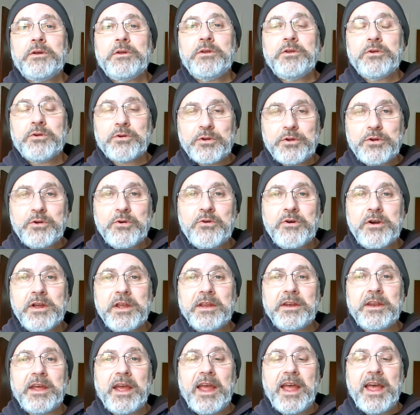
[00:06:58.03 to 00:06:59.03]
you're
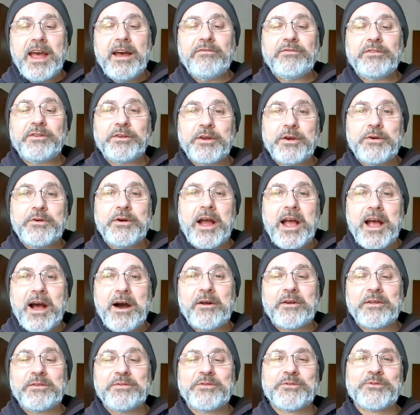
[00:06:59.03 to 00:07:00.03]
going to have to go
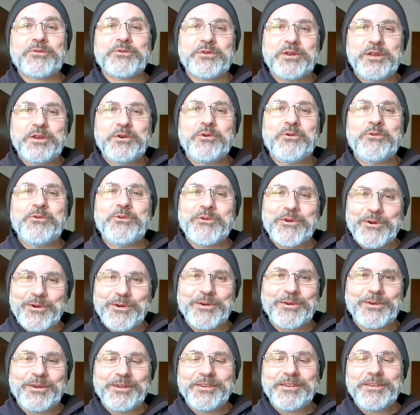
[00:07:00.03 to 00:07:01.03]
out in the real
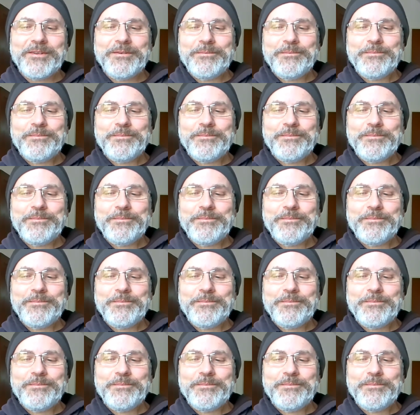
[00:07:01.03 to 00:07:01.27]
world.